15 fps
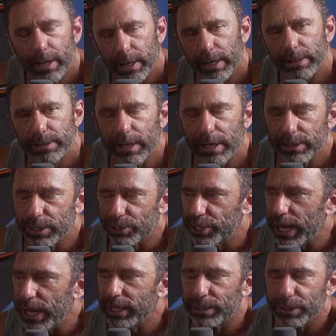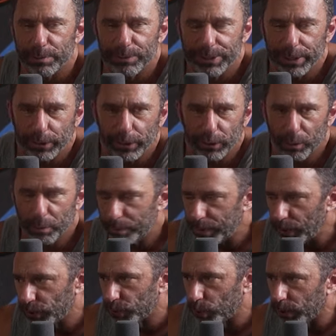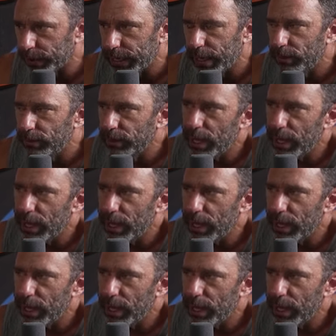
it, it's a shake and some cereal post workout.